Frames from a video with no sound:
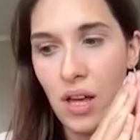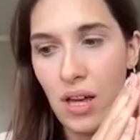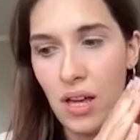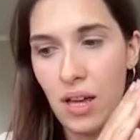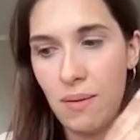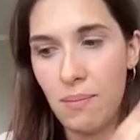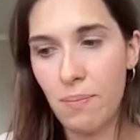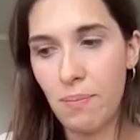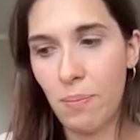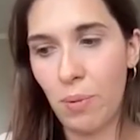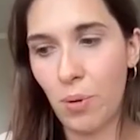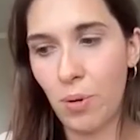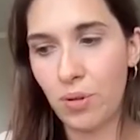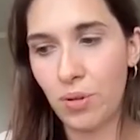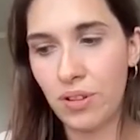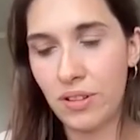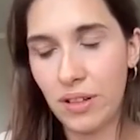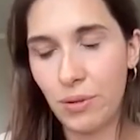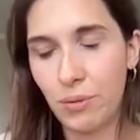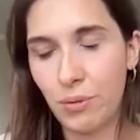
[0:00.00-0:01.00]

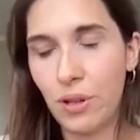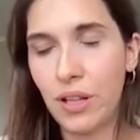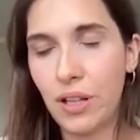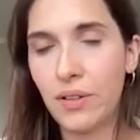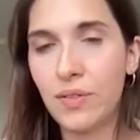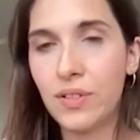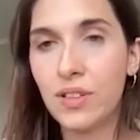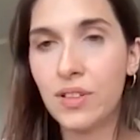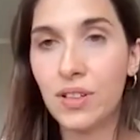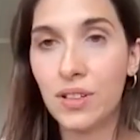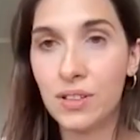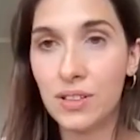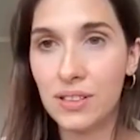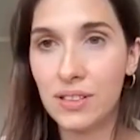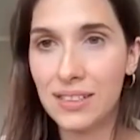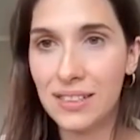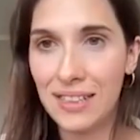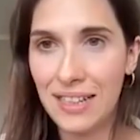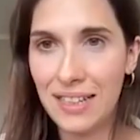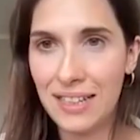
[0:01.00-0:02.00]
important and relevant
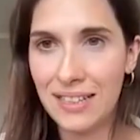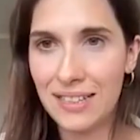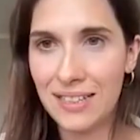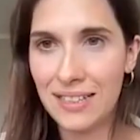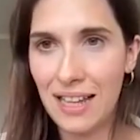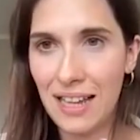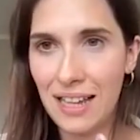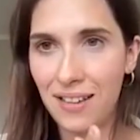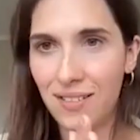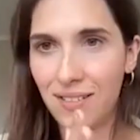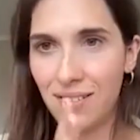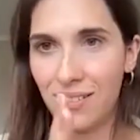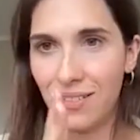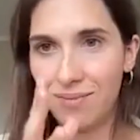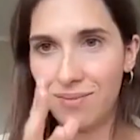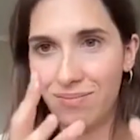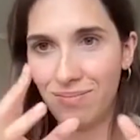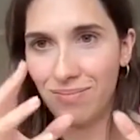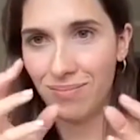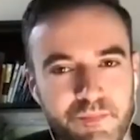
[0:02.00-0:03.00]
content is, like
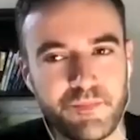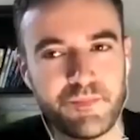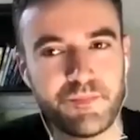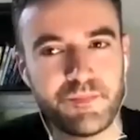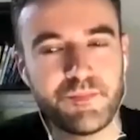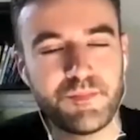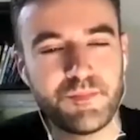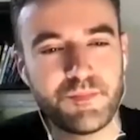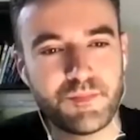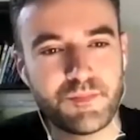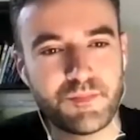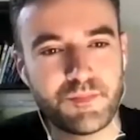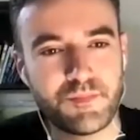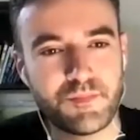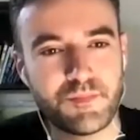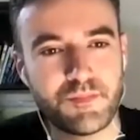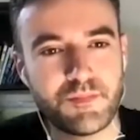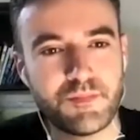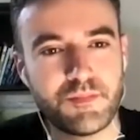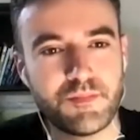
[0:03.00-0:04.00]
good
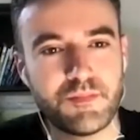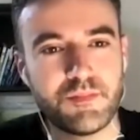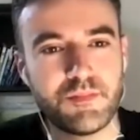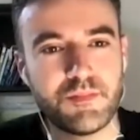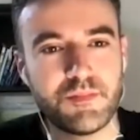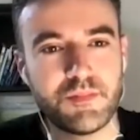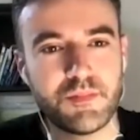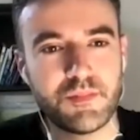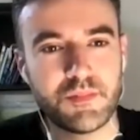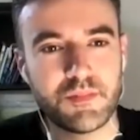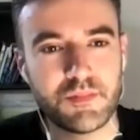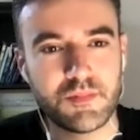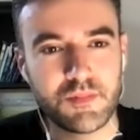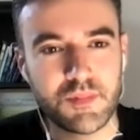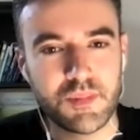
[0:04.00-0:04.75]
content addressed to